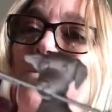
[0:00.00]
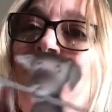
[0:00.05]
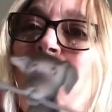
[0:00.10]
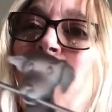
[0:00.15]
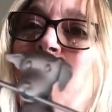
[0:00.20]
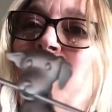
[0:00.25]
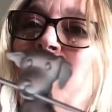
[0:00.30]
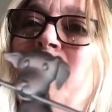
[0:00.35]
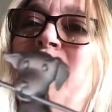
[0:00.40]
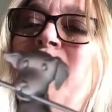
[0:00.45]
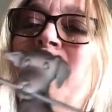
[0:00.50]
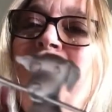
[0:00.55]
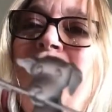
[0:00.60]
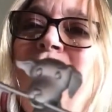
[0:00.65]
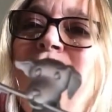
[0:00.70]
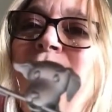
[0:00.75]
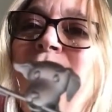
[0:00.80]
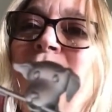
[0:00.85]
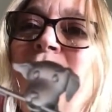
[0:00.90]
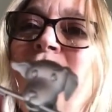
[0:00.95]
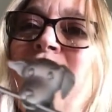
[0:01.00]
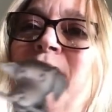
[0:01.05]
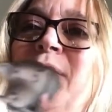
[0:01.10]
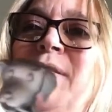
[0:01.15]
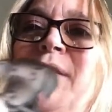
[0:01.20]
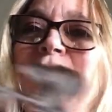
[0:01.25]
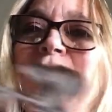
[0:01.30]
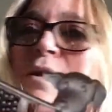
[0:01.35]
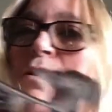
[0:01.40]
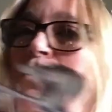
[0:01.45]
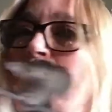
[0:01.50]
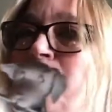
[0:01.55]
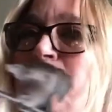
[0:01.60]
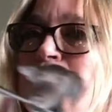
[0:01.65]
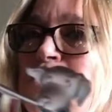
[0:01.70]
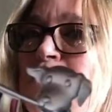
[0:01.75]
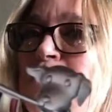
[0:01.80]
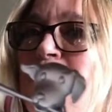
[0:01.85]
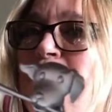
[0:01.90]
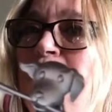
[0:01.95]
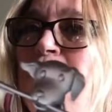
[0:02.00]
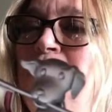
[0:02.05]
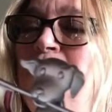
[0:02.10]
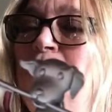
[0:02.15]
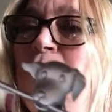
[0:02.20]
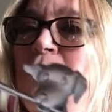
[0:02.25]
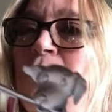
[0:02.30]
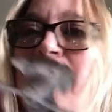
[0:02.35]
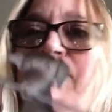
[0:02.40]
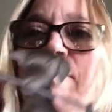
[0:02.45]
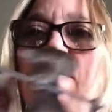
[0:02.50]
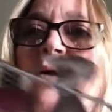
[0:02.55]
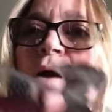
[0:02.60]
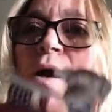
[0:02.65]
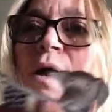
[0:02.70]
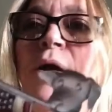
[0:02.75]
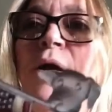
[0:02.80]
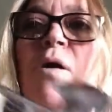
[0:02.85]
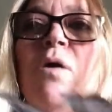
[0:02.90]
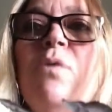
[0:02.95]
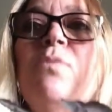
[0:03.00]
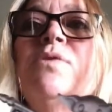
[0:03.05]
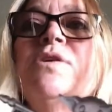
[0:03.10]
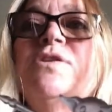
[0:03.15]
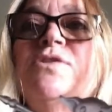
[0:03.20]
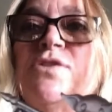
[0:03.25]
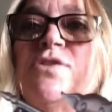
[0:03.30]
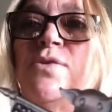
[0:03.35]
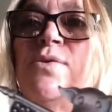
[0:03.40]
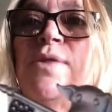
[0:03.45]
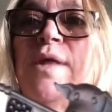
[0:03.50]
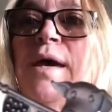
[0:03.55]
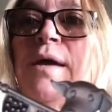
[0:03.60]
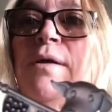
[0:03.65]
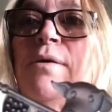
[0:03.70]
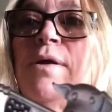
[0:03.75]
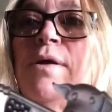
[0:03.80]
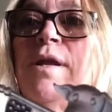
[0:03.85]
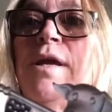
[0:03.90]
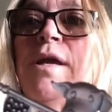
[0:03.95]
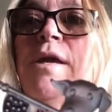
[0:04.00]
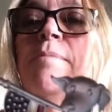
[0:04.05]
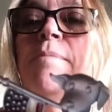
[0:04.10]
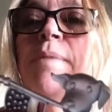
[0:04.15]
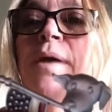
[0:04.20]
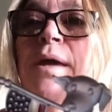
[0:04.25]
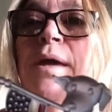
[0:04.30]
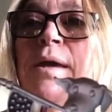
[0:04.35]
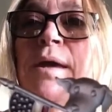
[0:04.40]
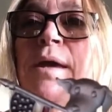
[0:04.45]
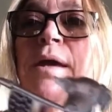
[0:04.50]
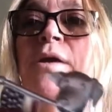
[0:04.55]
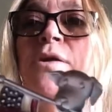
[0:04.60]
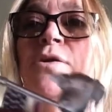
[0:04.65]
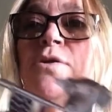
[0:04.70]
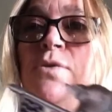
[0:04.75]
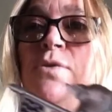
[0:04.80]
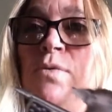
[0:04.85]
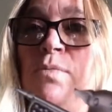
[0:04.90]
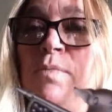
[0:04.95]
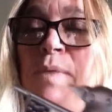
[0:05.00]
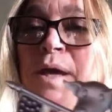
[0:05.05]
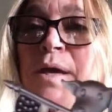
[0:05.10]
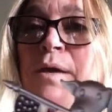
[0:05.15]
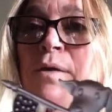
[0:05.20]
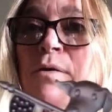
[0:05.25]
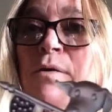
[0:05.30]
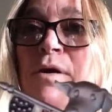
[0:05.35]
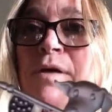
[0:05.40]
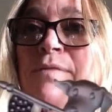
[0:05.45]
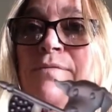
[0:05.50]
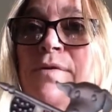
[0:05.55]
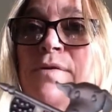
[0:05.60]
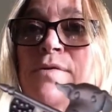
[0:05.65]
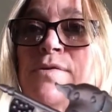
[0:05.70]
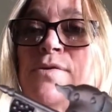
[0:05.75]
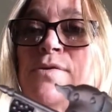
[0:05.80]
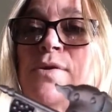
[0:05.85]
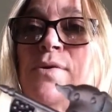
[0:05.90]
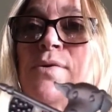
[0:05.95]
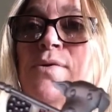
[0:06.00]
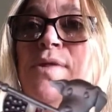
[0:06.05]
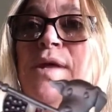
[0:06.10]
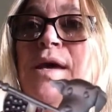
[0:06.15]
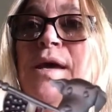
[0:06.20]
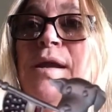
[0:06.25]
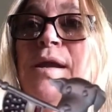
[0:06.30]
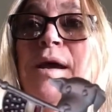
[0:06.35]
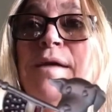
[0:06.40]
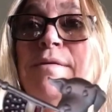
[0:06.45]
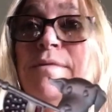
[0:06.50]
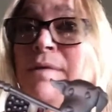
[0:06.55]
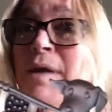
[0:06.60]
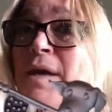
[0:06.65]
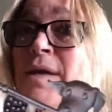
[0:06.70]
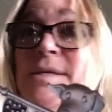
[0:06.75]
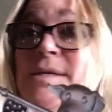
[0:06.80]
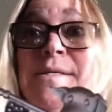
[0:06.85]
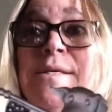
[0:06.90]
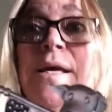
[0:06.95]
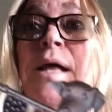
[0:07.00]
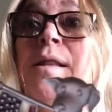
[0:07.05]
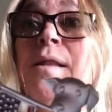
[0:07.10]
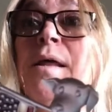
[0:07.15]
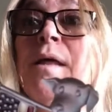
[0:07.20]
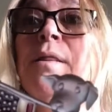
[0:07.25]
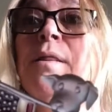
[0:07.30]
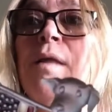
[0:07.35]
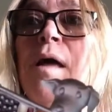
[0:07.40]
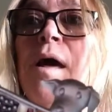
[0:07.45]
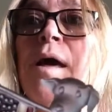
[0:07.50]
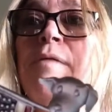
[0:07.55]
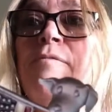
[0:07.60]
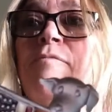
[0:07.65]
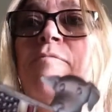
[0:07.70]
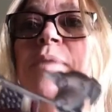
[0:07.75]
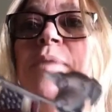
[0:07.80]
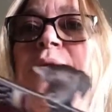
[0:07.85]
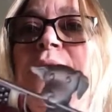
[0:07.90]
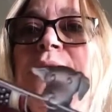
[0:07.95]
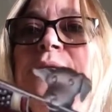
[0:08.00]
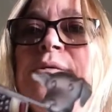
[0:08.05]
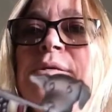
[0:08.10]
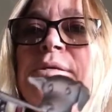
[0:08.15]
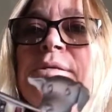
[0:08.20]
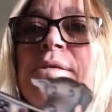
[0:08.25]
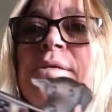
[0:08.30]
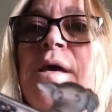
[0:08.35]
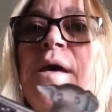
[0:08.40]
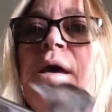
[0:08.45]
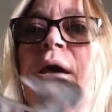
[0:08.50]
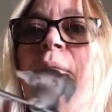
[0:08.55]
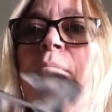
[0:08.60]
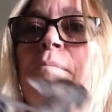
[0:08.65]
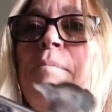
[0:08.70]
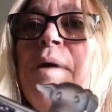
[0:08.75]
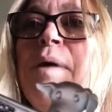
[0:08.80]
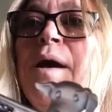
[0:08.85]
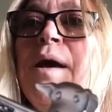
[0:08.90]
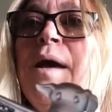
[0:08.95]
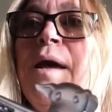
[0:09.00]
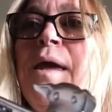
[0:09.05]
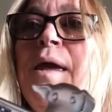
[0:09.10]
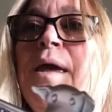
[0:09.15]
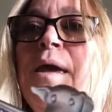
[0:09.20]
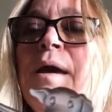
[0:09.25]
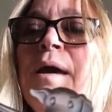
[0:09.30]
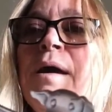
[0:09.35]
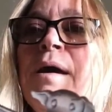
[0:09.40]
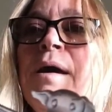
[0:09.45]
more. If not, they can always make me an offer. I always do that on eBay, to make an offer, so that I sell a lot of pieces by